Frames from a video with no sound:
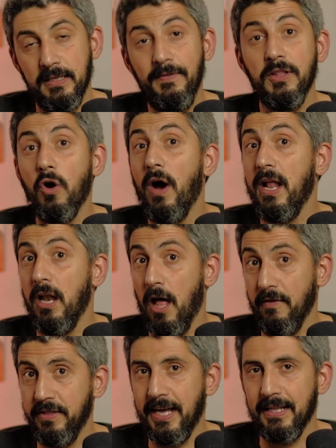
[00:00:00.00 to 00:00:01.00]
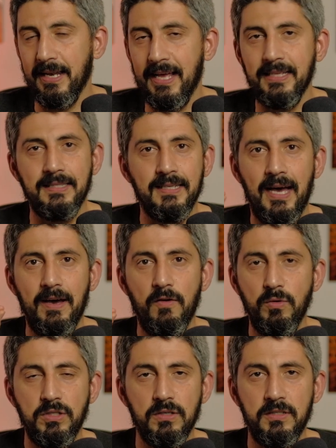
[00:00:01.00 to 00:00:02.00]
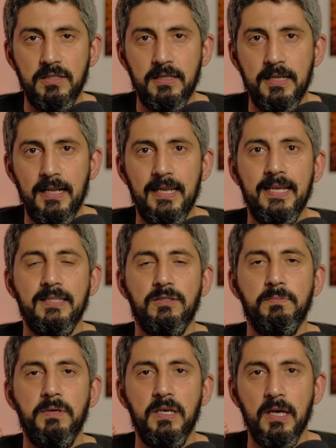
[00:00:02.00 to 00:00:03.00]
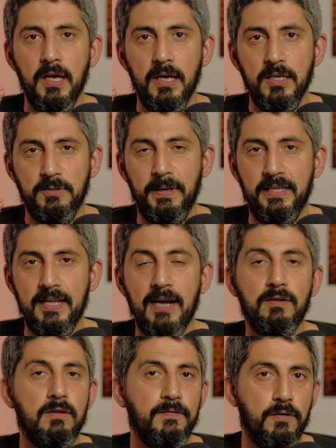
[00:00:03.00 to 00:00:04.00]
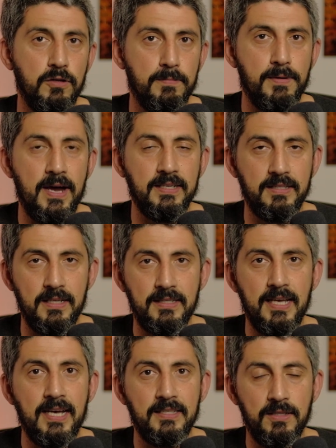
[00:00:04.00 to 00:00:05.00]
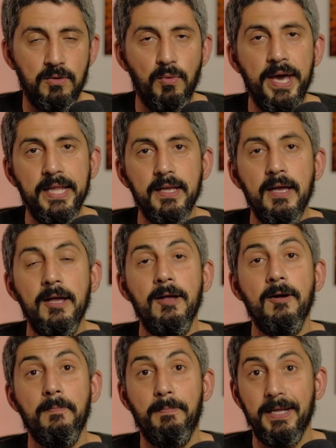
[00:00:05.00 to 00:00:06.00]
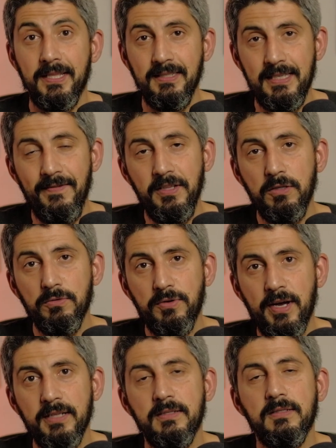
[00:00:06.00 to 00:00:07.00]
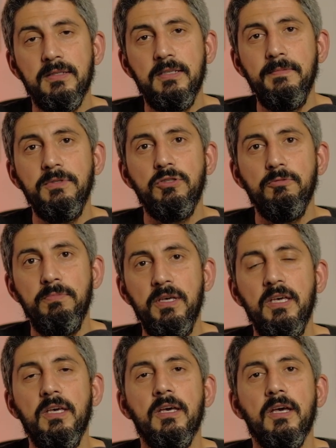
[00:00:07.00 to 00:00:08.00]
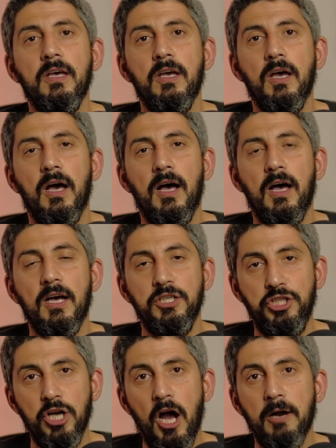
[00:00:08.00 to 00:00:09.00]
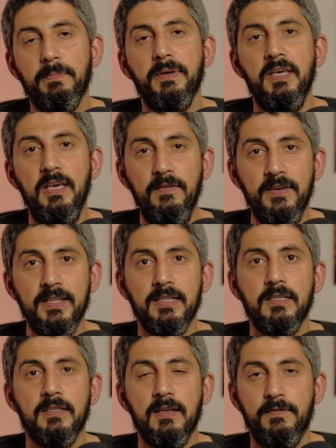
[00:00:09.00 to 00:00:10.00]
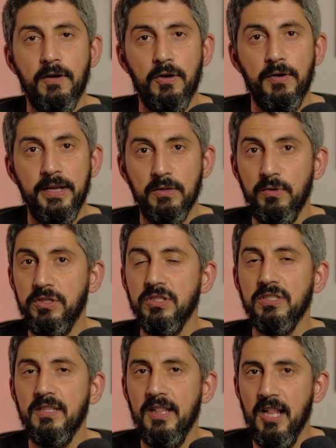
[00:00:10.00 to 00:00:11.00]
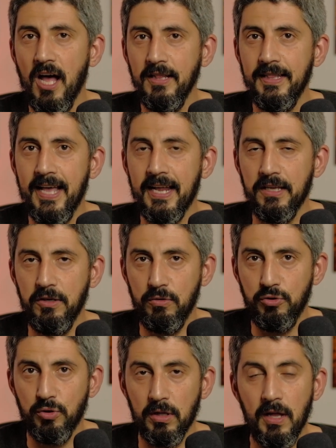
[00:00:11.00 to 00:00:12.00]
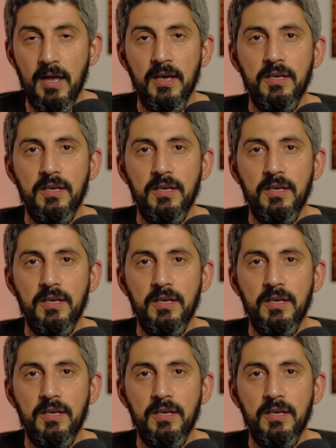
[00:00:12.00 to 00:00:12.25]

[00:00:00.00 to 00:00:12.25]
Even though I love that lens, I always consider that lens to be spectacular for the price, the size, and the weight. But the 70-200 seems to be sharp even at the telephoto end, which is not that usual.